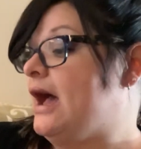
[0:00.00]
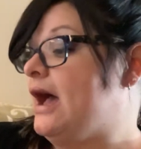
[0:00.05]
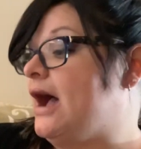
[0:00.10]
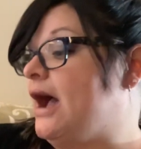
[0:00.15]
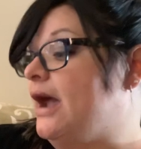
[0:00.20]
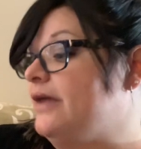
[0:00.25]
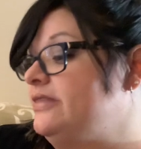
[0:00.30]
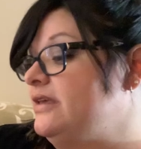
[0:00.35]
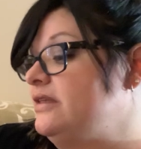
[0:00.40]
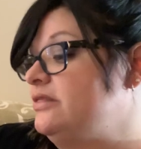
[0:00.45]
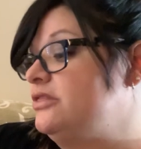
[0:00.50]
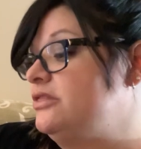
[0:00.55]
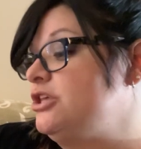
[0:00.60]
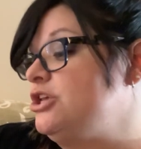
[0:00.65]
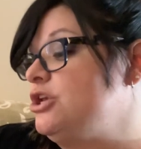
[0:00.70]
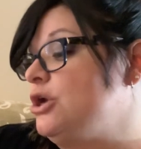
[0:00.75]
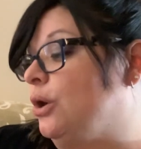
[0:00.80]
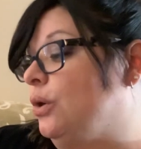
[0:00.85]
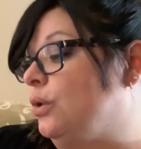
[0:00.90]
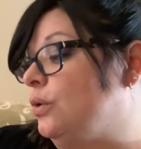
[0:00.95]
I think
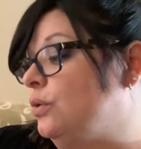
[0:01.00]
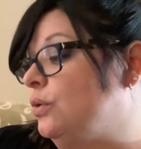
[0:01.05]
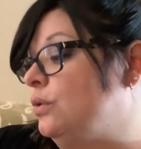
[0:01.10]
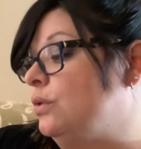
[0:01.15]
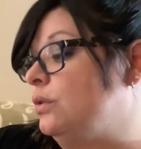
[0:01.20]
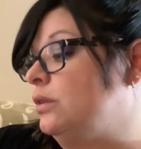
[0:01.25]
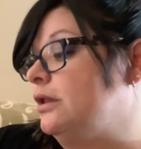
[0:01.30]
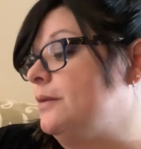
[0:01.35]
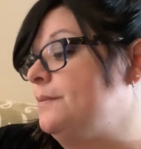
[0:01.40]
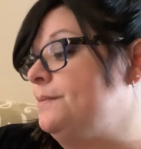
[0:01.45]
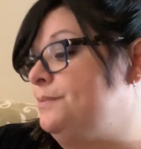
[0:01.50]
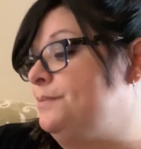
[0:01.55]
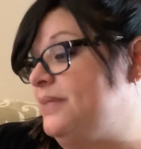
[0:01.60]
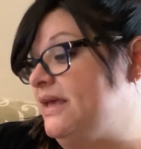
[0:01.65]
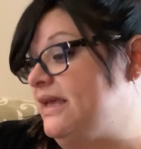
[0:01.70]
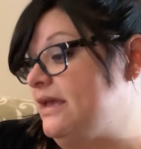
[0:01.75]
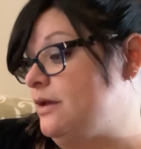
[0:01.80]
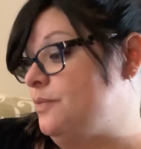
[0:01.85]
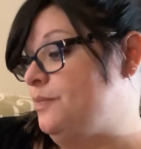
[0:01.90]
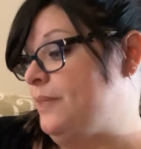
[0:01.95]
the whole
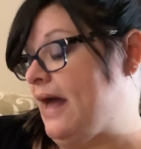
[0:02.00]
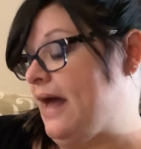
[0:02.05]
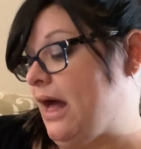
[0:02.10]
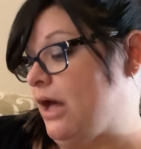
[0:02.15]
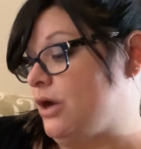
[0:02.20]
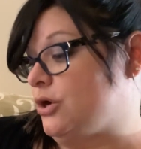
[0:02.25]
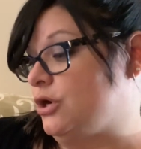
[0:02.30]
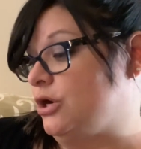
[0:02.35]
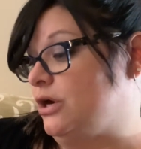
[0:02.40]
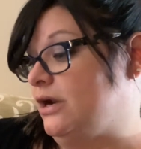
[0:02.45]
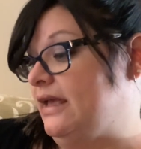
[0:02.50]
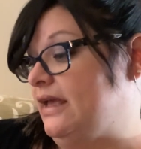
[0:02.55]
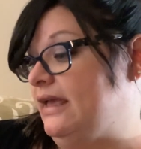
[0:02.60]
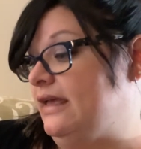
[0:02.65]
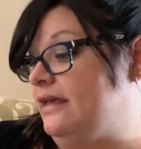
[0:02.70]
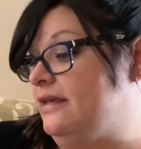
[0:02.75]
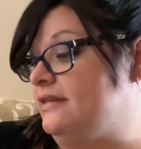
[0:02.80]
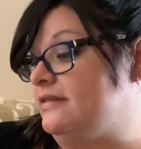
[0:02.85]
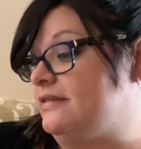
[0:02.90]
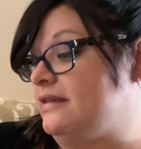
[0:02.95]
big pattern
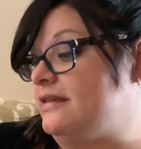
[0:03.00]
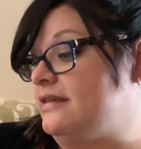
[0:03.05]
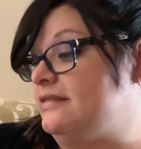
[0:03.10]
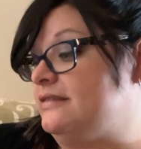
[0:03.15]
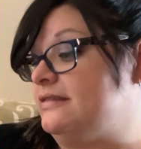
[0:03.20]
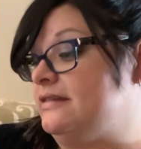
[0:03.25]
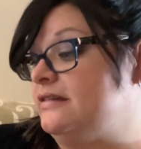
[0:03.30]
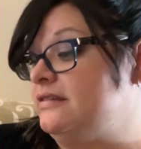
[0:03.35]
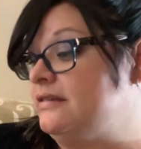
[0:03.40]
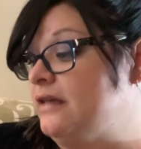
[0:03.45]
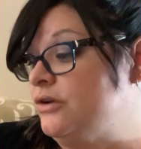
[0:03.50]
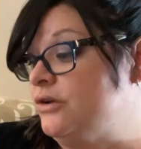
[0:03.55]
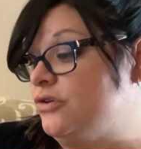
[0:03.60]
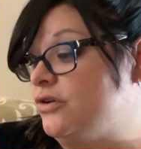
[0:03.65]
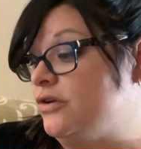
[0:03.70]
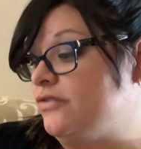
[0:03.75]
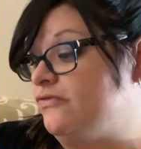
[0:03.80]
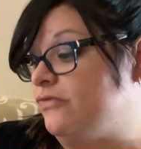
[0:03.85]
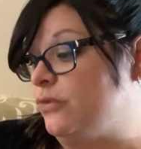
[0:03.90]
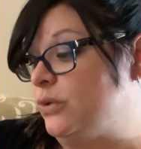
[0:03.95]
is
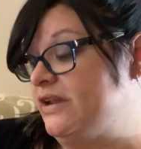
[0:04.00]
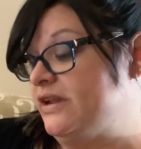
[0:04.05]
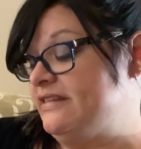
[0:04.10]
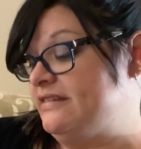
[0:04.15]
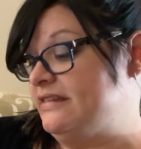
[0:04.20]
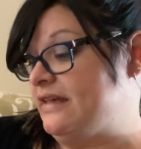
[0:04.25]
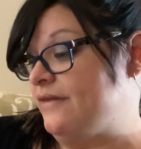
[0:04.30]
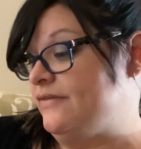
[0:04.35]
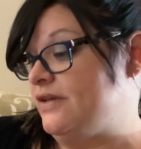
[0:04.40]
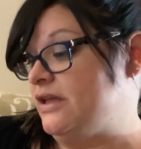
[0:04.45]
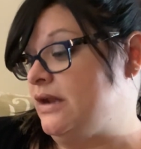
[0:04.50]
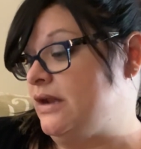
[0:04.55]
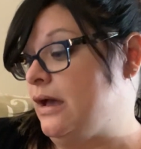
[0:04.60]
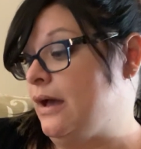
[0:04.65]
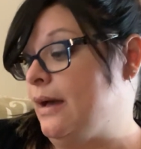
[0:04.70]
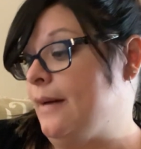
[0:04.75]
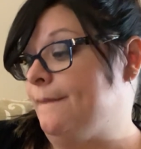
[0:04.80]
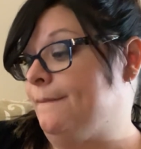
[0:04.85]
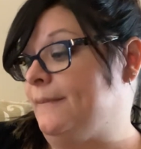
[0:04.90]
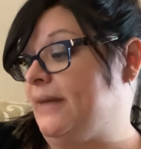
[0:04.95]
647
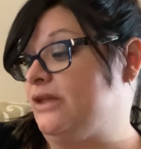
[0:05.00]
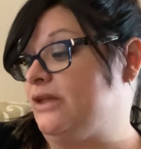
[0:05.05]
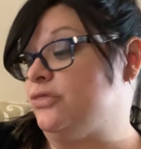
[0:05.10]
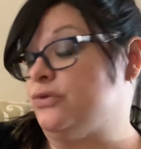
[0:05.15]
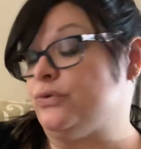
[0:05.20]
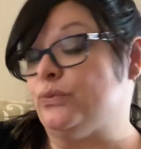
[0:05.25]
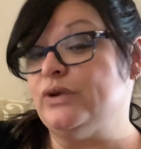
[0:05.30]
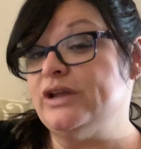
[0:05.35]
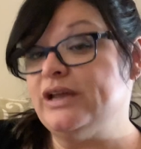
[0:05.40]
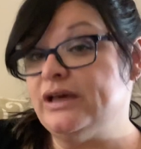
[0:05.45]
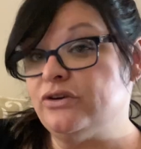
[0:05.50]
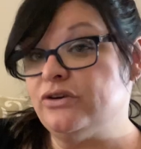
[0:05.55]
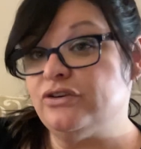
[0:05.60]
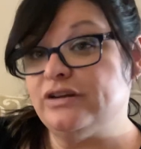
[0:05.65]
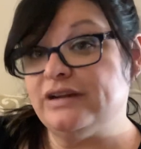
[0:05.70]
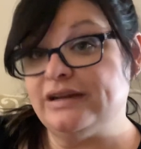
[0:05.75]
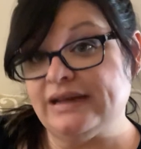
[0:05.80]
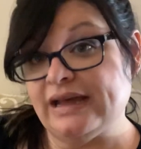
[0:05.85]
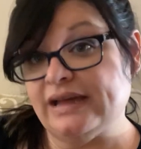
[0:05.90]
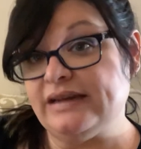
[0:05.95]
by
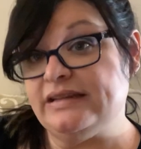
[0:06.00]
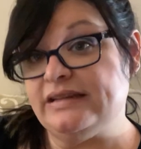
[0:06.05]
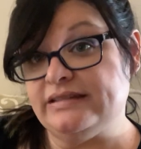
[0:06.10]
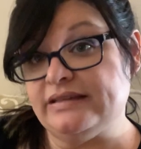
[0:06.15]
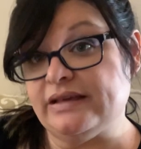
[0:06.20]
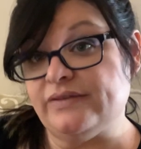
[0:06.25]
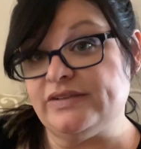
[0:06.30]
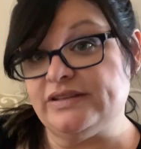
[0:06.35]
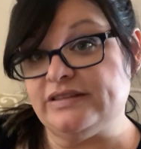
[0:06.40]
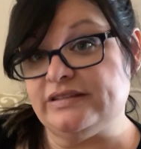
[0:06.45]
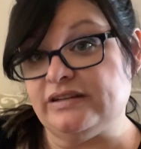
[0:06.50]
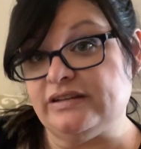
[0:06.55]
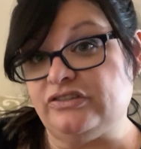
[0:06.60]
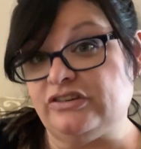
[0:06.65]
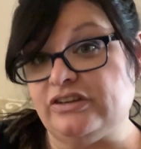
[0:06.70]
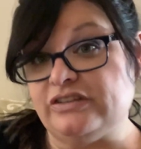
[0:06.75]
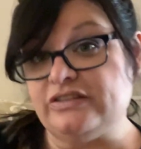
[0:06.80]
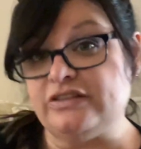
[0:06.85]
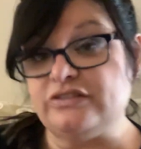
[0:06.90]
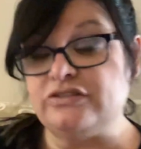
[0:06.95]
397
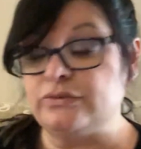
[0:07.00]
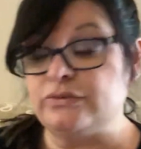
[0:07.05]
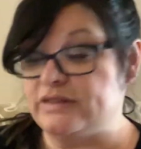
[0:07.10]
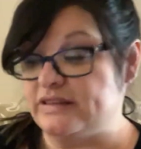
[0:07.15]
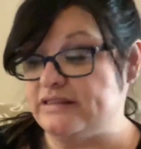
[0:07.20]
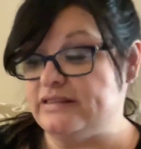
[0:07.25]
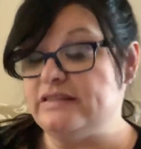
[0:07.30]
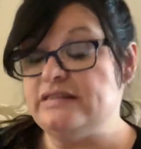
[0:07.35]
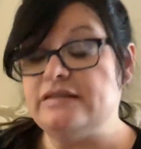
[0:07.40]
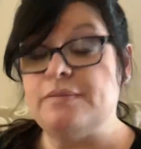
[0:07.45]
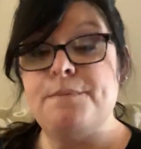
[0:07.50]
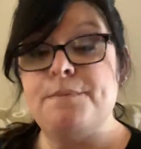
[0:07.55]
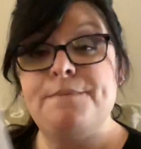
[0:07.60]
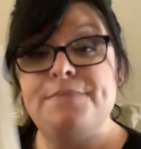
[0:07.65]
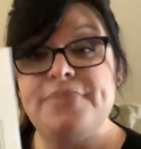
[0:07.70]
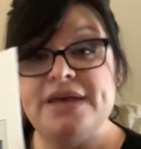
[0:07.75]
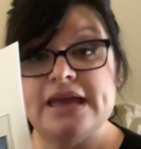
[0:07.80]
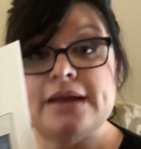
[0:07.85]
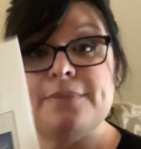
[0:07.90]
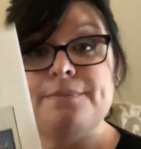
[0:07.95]
stitches. So this is a
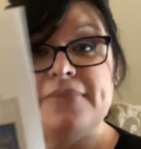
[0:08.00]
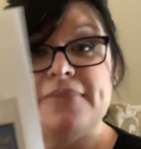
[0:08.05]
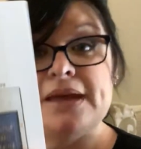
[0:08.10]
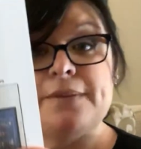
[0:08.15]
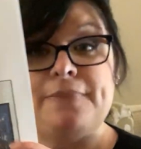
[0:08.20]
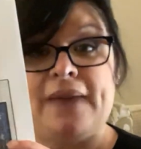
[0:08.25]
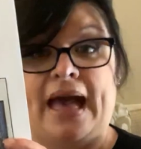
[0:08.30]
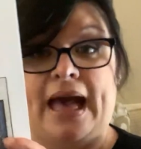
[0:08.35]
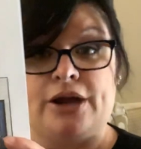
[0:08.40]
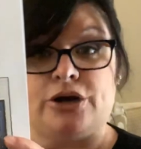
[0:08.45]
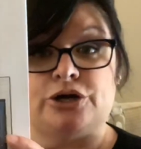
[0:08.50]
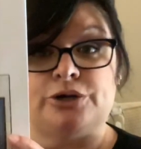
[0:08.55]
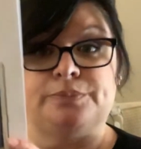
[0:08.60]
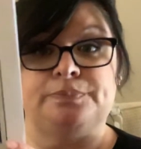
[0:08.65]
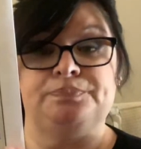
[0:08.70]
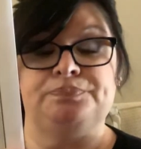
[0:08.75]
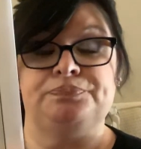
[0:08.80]
big pattern.